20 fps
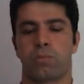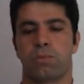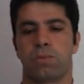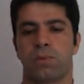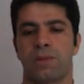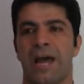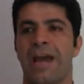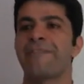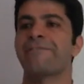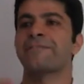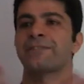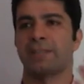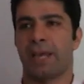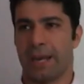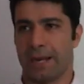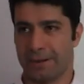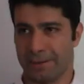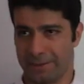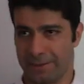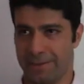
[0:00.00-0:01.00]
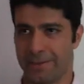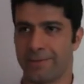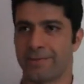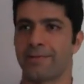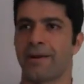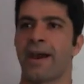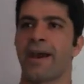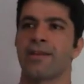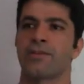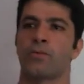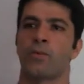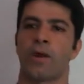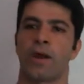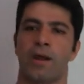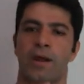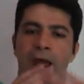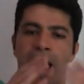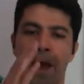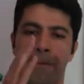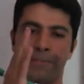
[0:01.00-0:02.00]
life cycle, right?
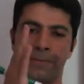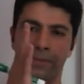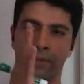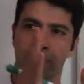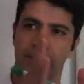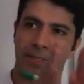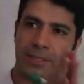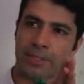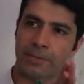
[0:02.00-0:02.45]
Where apps got